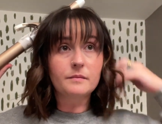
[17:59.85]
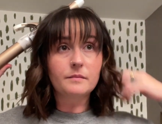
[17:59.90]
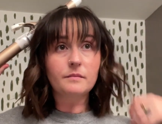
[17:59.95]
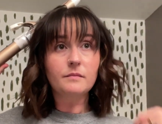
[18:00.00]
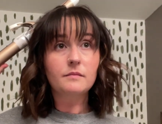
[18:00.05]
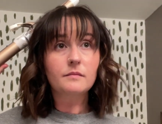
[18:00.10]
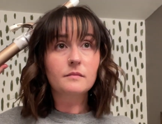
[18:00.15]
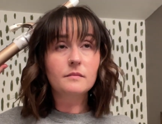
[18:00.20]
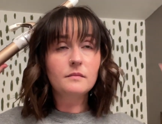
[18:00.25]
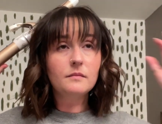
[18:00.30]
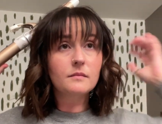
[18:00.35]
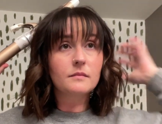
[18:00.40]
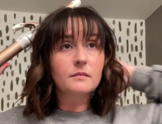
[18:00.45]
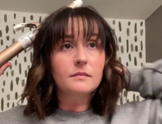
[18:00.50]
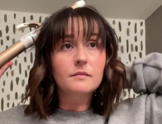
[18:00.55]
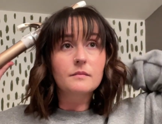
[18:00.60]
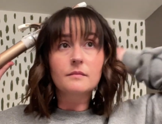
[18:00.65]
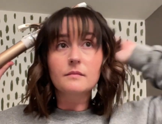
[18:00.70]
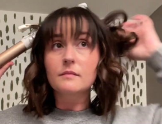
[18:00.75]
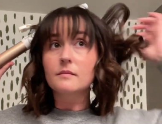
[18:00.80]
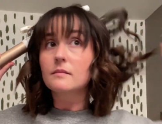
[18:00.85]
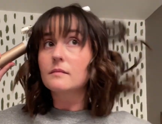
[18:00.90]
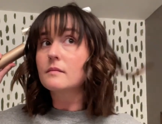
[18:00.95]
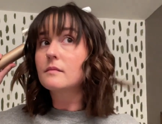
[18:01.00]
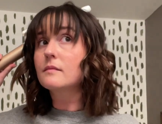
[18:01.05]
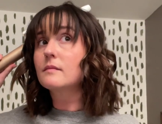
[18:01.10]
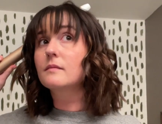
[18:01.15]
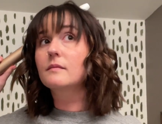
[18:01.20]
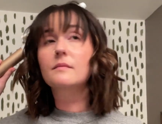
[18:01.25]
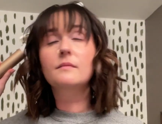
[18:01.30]

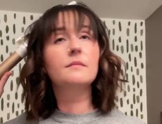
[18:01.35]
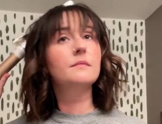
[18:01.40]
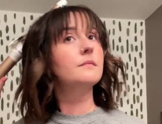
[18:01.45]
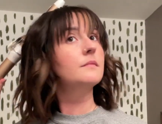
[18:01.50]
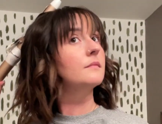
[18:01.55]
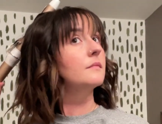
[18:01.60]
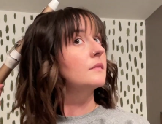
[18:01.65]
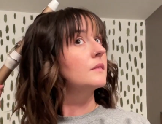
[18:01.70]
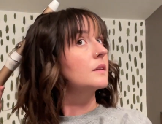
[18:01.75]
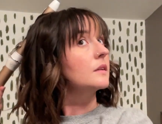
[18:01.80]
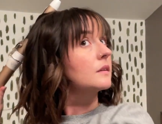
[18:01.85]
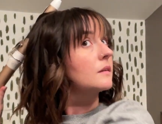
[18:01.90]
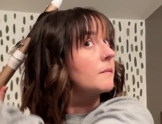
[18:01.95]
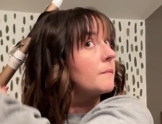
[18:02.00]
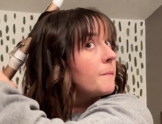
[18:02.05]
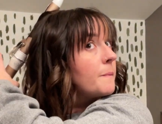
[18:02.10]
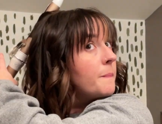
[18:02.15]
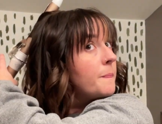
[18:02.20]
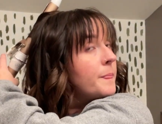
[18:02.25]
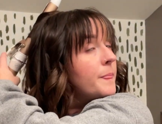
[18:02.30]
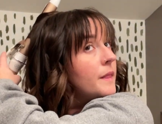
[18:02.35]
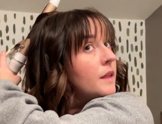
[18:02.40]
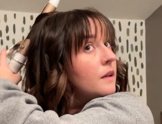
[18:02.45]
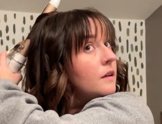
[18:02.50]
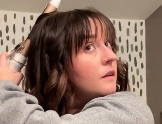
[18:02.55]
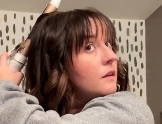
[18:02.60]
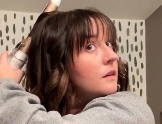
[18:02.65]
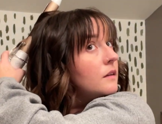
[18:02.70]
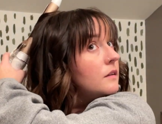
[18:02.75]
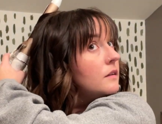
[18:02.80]

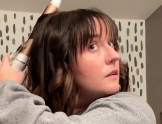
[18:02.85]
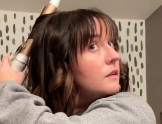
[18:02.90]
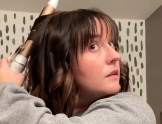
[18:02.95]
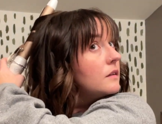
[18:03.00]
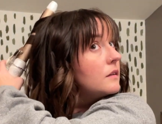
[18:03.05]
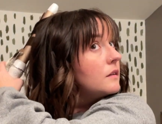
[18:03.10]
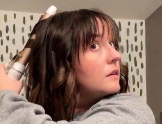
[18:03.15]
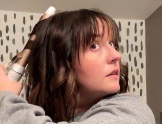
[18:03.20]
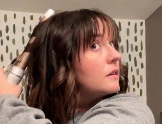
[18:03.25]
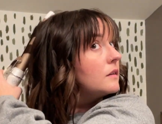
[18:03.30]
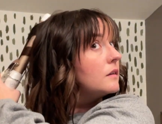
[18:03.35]
[no speech]